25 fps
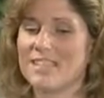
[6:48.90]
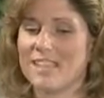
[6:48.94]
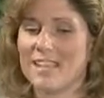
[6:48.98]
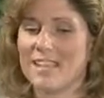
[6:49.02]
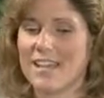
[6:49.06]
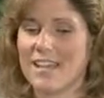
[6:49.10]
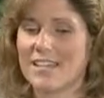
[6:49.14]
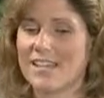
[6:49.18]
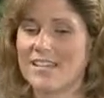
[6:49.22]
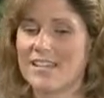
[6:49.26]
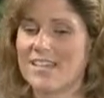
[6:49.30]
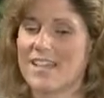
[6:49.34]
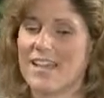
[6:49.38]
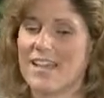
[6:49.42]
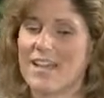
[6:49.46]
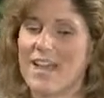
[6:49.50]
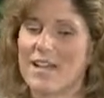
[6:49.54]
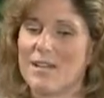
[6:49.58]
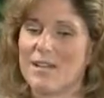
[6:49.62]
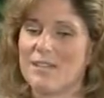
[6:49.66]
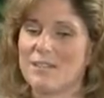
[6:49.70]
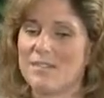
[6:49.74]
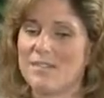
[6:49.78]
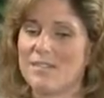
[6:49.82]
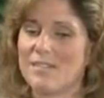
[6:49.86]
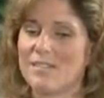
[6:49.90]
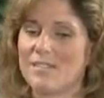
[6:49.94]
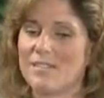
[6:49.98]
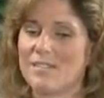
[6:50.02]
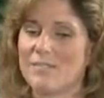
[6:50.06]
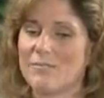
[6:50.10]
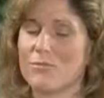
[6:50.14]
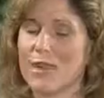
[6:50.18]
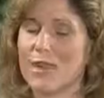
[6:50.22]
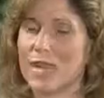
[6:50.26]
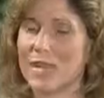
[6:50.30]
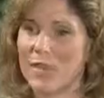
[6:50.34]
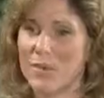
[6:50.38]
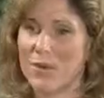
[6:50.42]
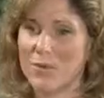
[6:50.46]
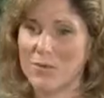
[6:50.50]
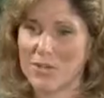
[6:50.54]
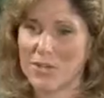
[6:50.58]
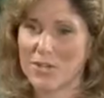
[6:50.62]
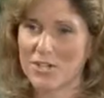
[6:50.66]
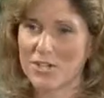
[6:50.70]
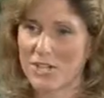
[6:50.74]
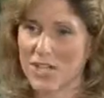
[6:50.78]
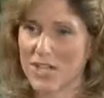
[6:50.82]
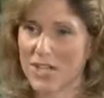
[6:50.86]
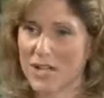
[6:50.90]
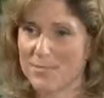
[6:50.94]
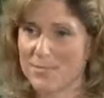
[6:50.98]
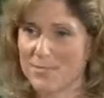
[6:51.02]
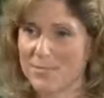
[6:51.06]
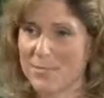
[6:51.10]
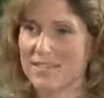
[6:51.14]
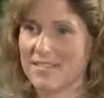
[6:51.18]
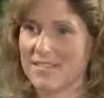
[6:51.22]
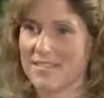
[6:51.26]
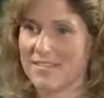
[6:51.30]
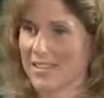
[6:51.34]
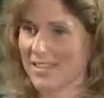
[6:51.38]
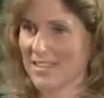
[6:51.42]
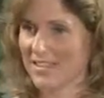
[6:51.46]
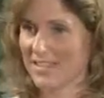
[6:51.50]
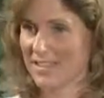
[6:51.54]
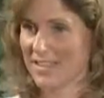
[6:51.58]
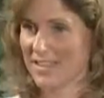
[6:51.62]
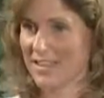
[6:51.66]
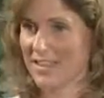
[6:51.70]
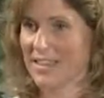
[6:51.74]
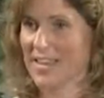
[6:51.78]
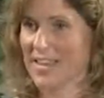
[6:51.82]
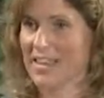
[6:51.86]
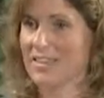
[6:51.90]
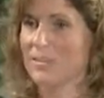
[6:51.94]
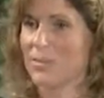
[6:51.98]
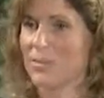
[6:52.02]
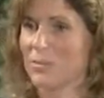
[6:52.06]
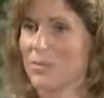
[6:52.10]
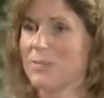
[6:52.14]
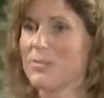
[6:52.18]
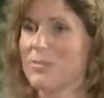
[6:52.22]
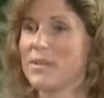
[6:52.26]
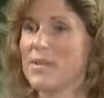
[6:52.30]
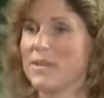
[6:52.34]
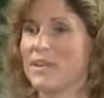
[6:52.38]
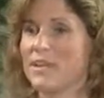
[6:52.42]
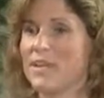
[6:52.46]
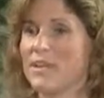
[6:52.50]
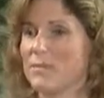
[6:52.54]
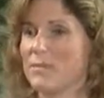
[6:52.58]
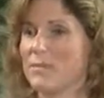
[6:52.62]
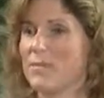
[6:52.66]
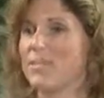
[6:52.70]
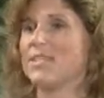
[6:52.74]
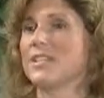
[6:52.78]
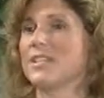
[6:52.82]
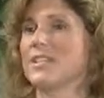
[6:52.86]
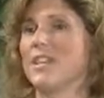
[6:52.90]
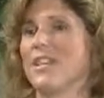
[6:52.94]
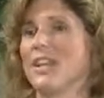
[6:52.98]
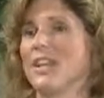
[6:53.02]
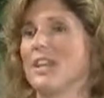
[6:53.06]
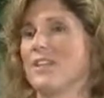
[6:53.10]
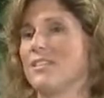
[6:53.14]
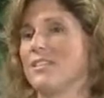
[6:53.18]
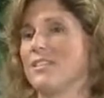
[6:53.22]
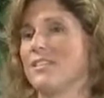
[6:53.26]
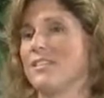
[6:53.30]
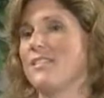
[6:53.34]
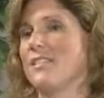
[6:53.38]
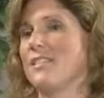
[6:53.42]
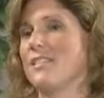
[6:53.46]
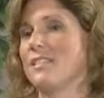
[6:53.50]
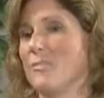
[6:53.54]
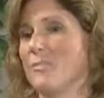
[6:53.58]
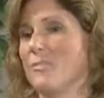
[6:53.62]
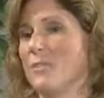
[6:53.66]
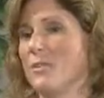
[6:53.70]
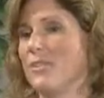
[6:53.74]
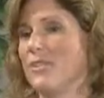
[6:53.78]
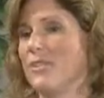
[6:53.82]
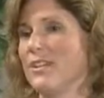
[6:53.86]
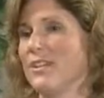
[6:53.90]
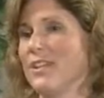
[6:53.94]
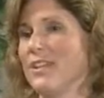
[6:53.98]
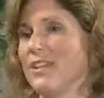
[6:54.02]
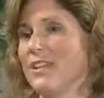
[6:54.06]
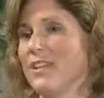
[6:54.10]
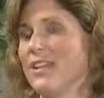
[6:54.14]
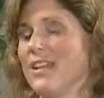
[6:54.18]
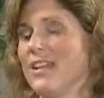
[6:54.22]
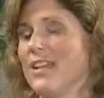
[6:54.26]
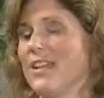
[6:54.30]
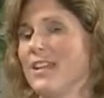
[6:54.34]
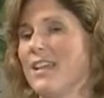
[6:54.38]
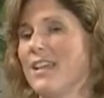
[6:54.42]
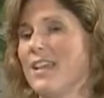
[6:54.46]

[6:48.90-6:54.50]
science labs, writing workshops, and things like that. So we'll be able to get out into the community.